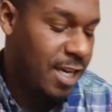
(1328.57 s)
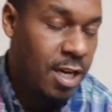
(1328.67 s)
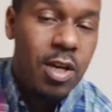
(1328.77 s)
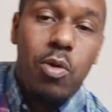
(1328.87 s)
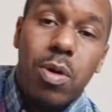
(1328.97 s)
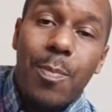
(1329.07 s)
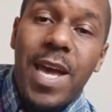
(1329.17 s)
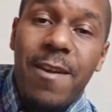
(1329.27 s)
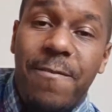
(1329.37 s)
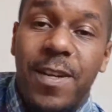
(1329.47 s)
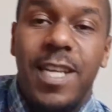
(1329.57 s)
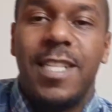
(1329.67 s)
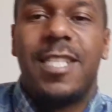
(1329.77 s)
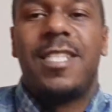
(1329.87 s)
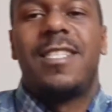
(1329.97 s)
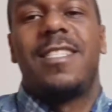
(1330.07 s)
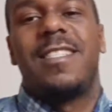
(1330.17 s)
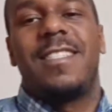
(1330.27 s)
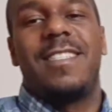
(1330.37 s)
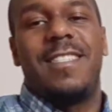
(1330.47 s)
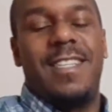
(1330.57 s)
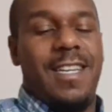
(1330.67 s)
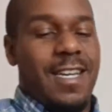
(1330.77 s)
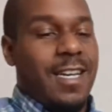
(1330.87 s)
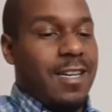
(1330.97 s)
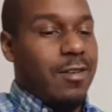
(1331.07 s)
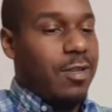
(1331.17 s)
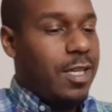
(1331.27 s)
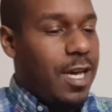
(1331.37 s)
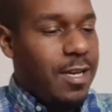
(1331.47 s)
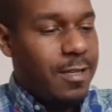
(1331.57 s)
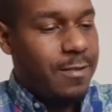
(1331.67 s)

You were made for this. Okay.